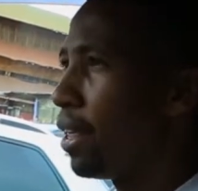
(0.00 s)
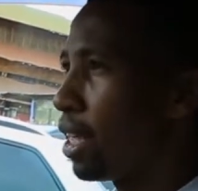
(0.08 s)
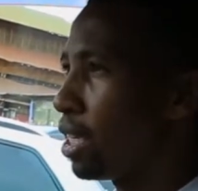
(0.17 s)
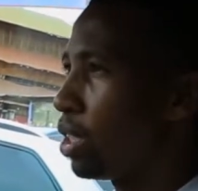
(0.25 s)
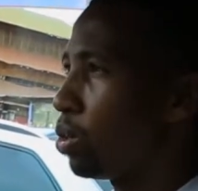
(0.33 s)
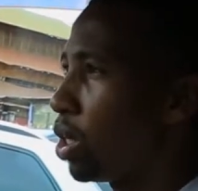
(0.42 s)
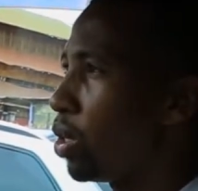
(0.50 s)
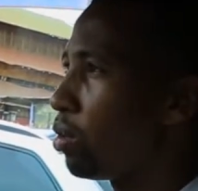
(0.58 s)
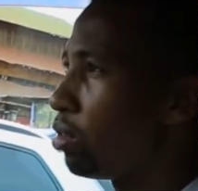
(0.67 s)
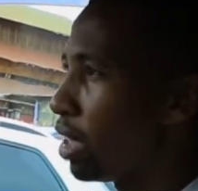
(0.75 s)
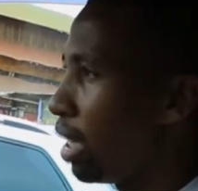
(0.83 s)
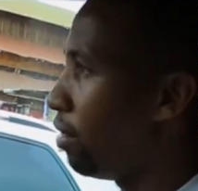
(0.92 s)
That is when you're
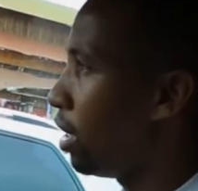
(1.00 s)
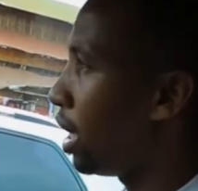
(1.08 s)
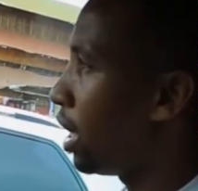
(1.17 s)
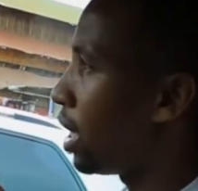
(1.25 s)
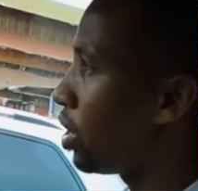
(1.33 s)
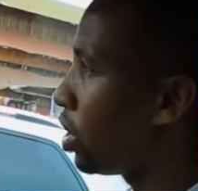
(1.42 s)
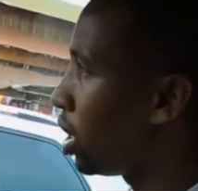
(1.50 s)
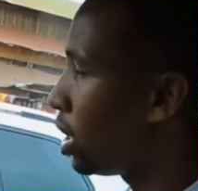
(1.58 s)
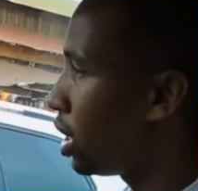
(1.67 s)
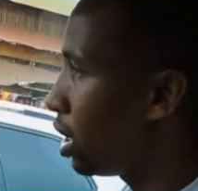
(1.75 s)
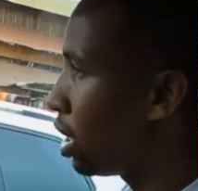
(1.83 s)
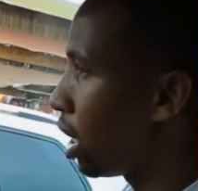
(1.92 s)
driving in the
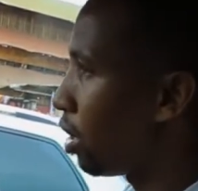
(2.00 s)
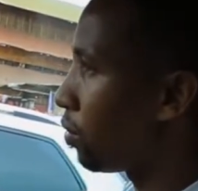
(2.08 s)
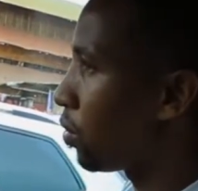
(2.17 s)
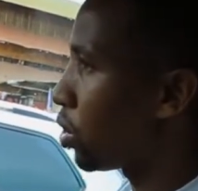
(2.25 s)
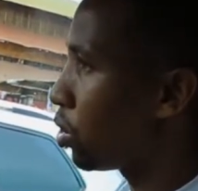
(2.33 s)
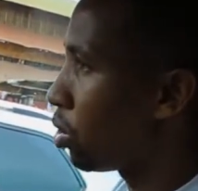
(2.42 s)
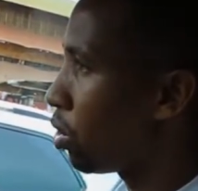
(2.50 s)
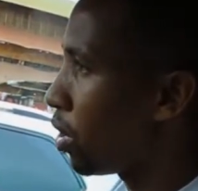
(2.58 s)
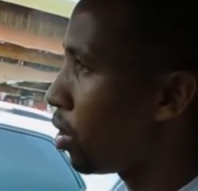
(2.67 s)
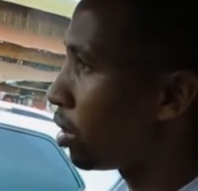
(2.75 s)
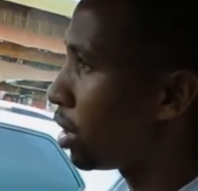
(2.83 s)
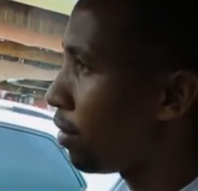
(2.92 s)
city. And of course, you know,
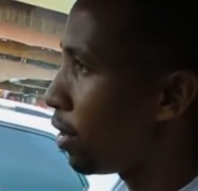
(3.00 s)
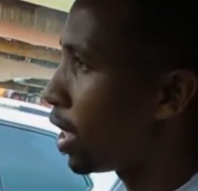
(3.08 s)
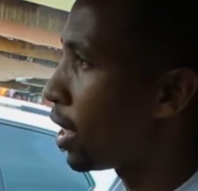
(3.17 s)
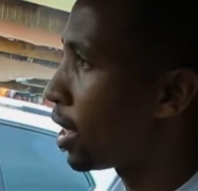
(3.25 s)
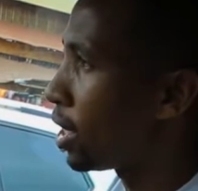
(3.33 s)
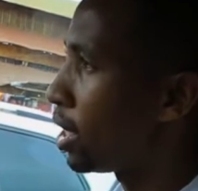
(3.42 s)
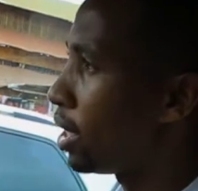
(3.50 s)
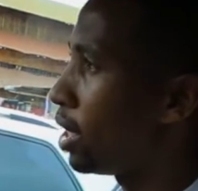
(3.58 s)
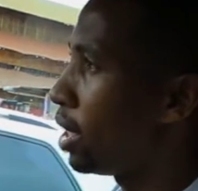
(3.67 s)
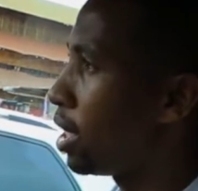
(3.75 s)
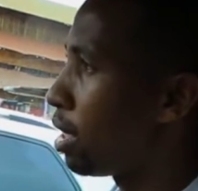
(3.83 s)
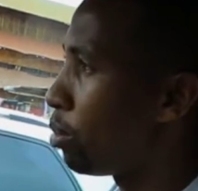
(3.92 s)
when you're driving in the
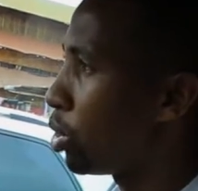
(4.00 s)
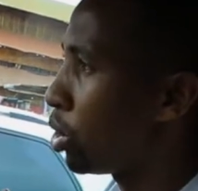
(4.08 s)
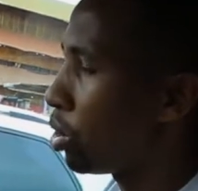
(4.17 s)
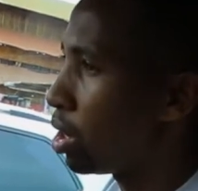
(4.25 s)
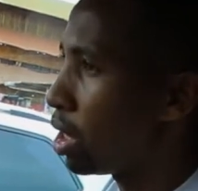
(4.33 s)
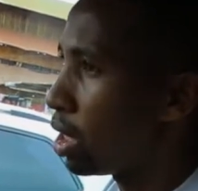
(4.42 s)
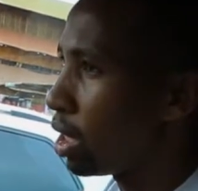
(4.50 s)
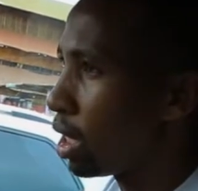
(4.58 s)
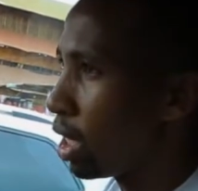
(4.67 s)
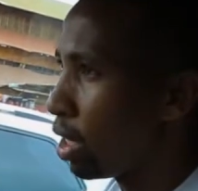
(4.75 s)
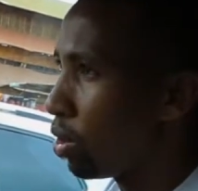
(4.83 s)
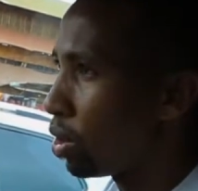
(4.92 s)
city, the motion is
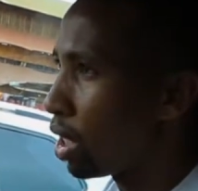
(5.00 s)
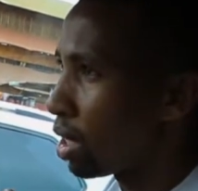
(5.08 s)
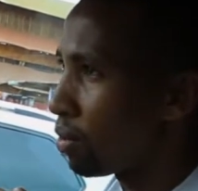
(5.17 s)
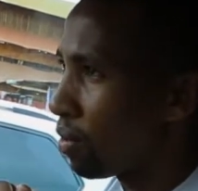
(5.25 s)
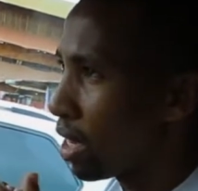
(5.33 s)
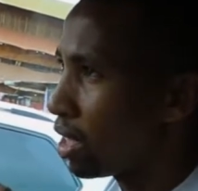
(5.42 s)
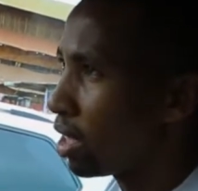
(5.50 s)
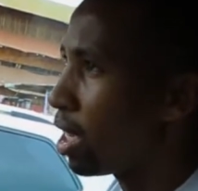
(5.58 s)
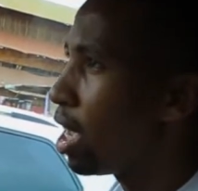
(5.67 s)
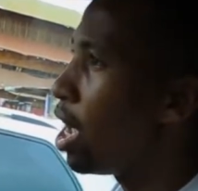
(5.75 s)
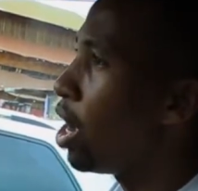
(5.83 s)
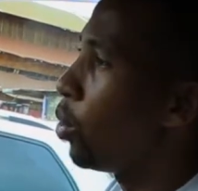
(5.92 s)
not as fast.
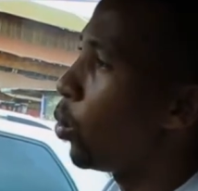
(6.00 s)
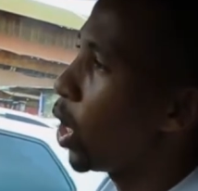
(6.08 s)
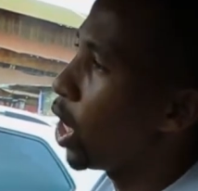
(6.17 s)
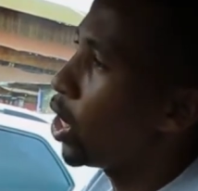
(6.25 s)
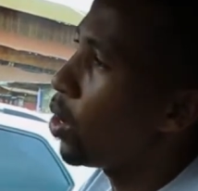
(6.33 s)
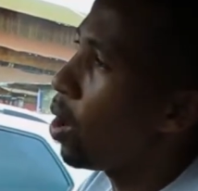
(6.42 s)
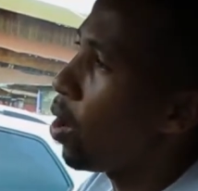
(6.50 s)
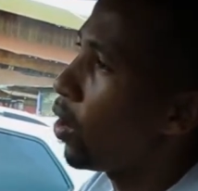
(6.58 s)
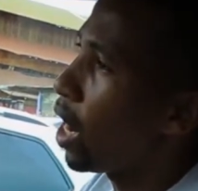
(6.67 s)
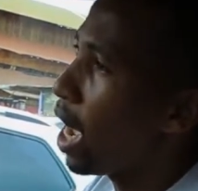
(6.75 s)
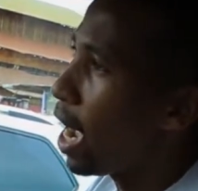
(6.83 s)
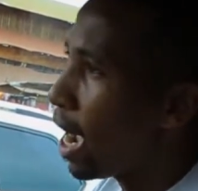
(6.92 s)
When you're
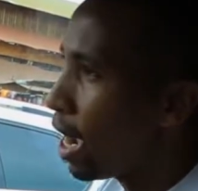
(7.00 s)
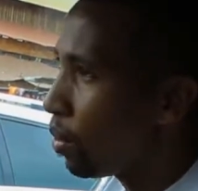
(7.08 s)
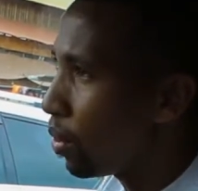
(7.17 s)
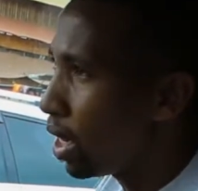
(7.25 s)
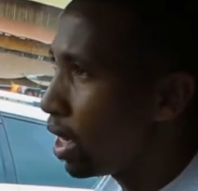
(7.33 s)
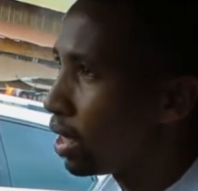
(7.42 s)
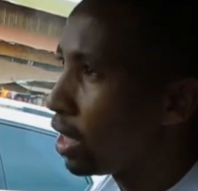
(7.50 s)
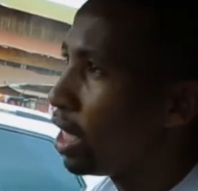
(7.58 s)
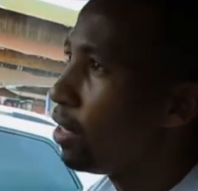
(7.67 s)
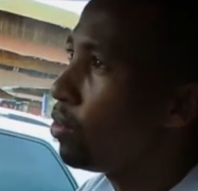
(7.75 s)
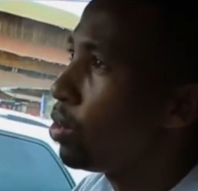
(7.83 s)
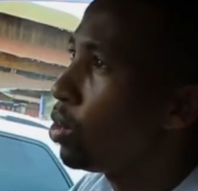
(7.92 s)
on a highway, it
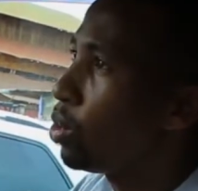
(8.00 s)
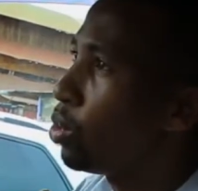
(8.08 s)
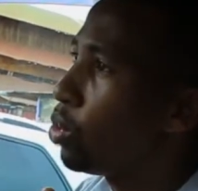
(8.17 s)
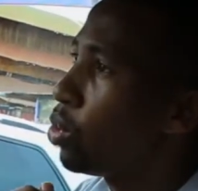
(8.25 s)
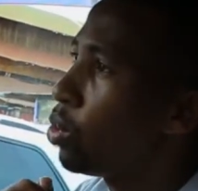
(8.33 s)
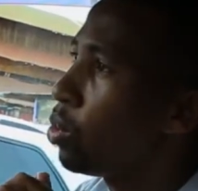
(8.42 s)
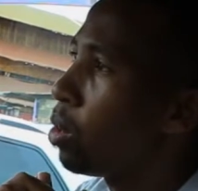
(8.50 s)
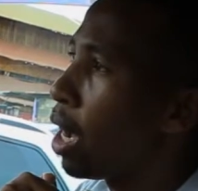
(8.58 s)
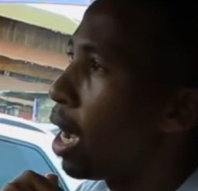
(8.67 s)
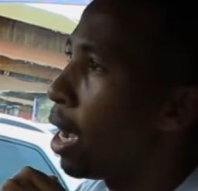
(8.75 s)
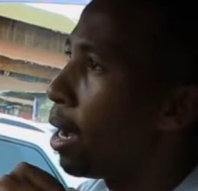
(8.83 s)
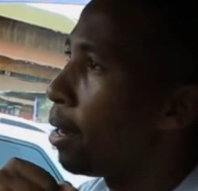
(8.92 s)
gives you
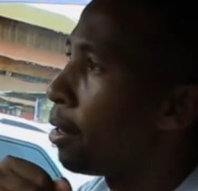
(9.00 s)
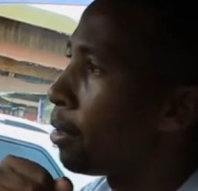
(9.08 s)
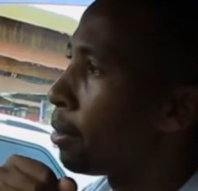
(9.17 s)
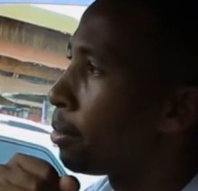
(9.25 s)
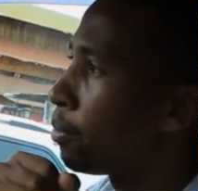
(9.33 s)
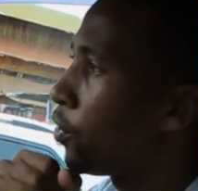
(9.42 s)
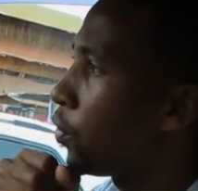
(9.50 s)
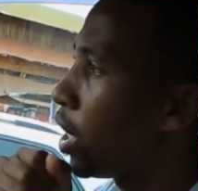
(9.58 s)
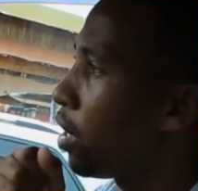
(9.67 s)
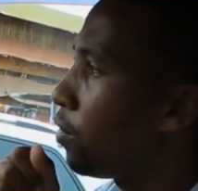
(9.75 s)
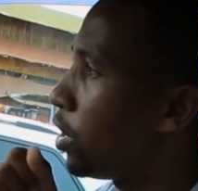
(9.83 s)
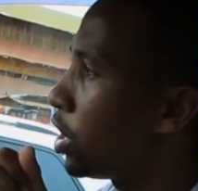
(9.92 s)

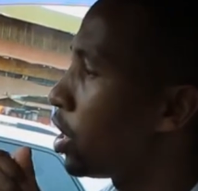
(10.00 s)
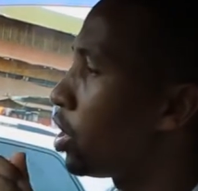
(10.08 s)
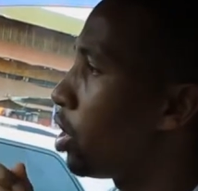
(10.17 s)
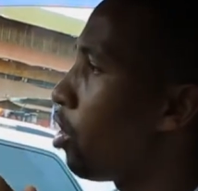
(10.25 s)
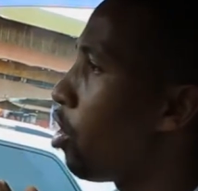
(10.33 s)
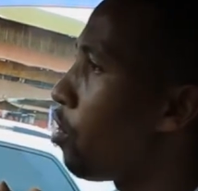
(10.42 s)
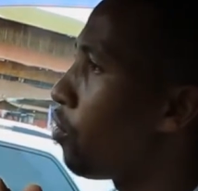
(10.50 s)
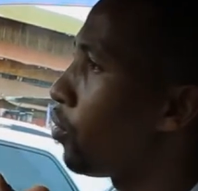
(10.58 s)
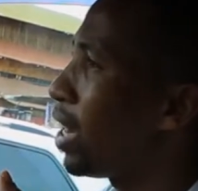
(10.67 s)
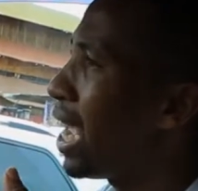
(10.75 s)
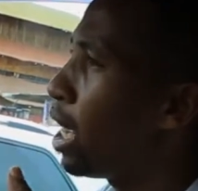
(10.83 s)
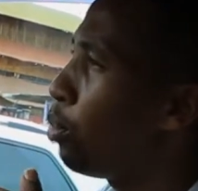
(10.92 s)
fuel efficiency of
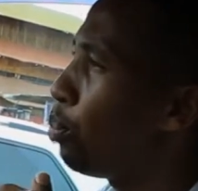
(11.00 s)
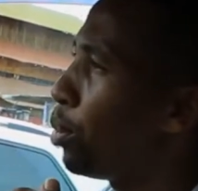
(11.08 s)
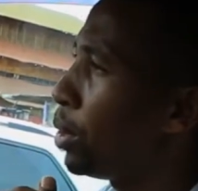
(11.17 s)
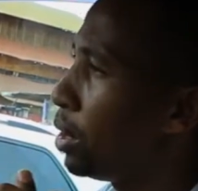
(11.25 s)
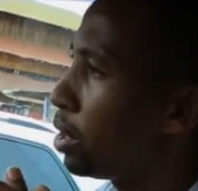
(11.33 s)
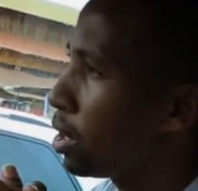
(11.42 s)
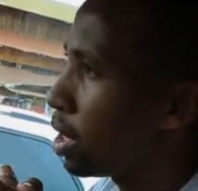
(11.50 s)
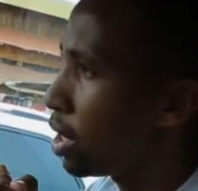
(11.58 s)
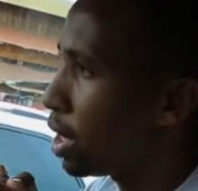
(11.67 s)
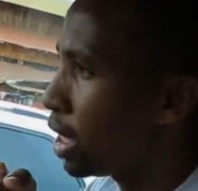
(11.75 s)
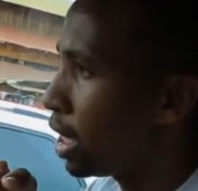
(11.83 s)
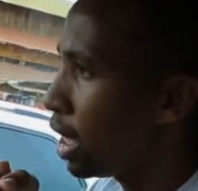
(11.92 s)

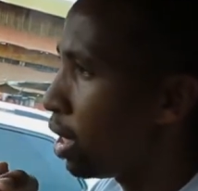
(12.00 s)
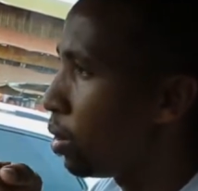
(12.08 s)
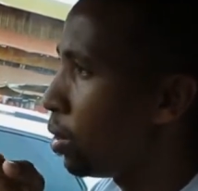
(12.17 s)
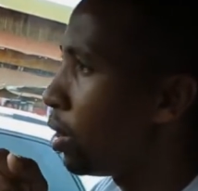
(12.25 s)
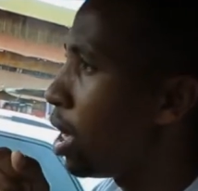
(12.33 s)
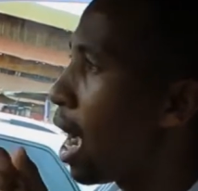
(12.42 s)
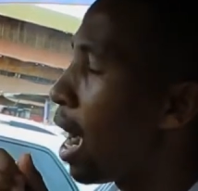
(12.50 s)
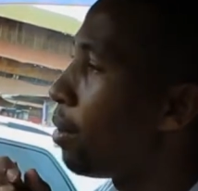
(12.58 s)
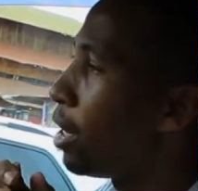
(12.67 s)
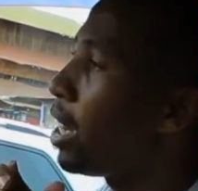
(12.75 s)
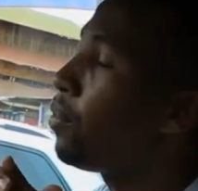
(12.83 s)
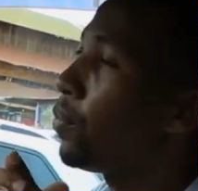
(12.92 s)

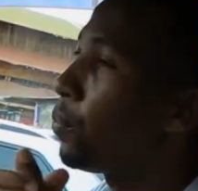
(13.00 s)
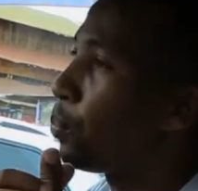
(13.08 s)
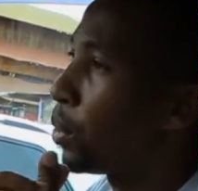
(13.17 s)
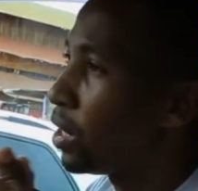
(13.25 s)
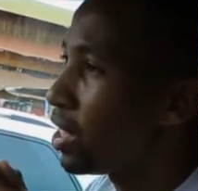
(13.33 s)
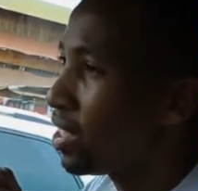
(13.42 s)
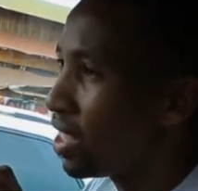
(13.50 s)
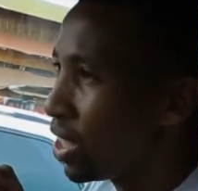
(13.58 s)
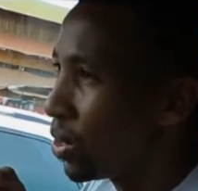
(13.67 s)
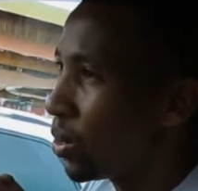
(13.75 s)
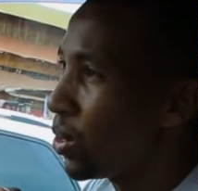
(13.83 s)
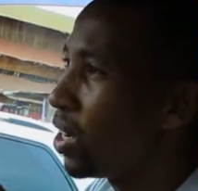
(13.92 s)

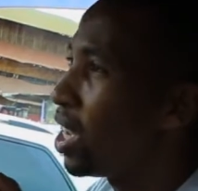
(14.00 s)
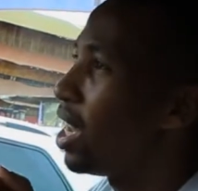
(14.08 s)
9.0